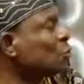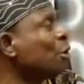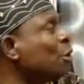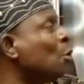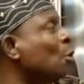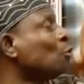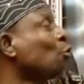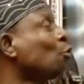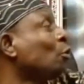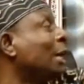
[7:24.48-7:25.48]
not want to go
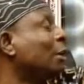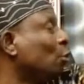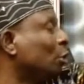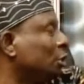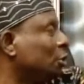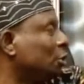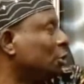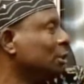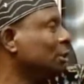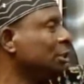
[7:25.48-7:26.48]
to that location.
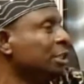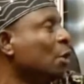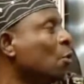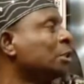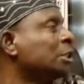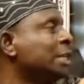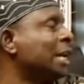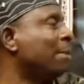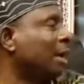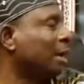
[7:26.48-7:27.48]
They want
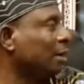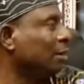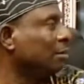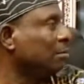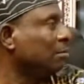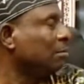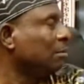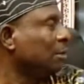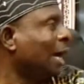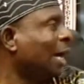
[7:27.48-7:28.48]
nearby.
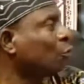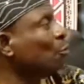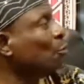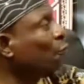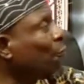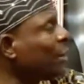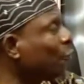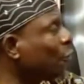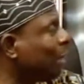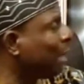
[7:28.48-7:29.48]
And movement
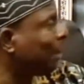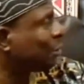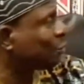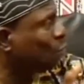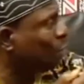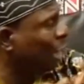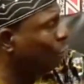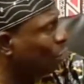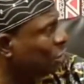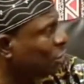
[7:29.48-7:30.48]
from that particular
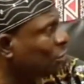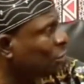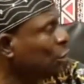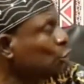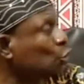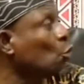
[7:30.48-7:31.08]
location to